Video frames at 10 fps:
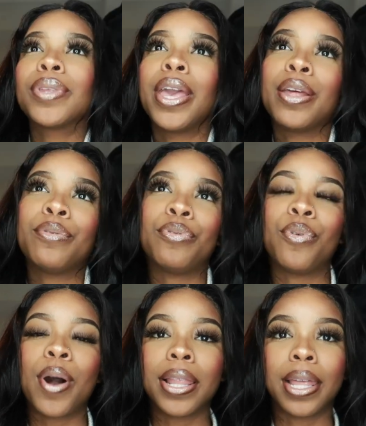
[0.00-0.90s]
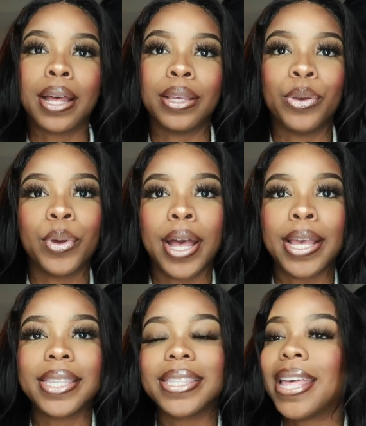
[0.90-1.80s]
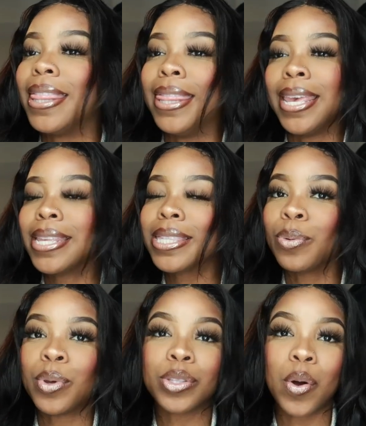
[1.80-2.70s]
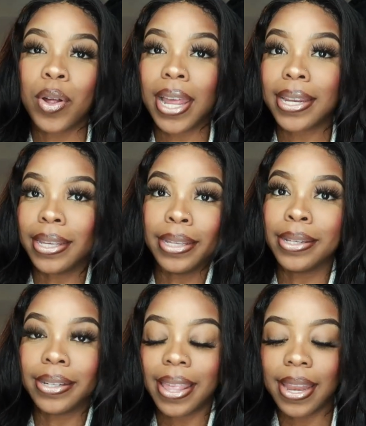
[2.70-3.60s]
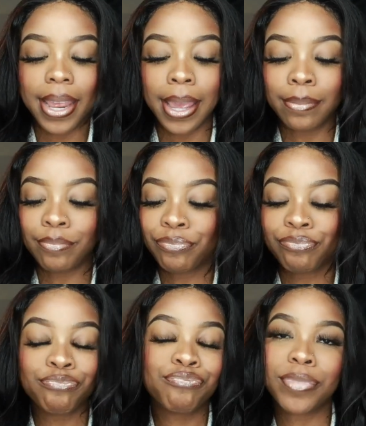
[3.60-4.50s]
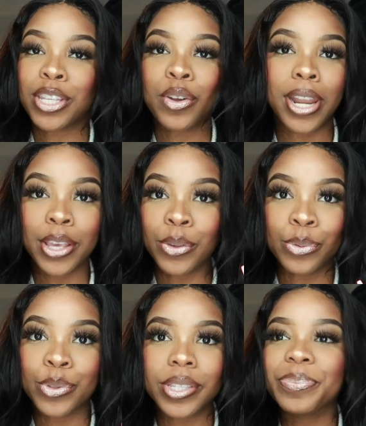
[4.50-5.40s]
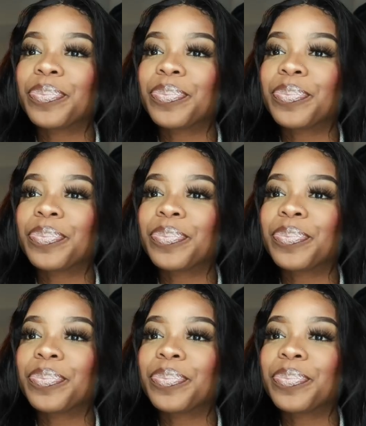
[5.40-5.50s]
And voila, you guys. This was all I did that day. That's all I used.